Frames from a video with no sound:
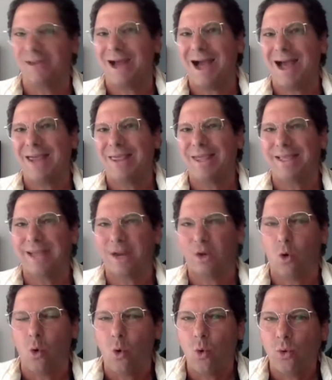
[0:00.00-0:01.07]
I think
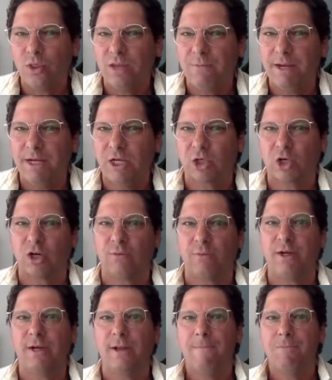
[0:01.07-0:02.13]
that'll only be
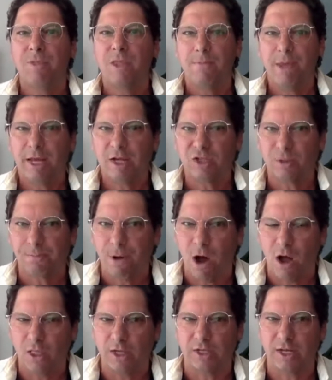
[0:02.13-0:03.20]
determined because of
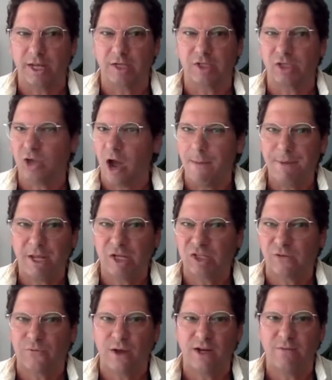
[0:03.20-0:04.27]
politics, not because
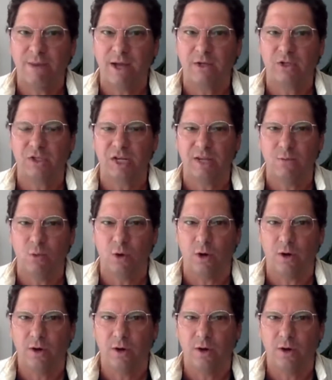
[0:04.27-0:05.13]
of fundamentals anymore.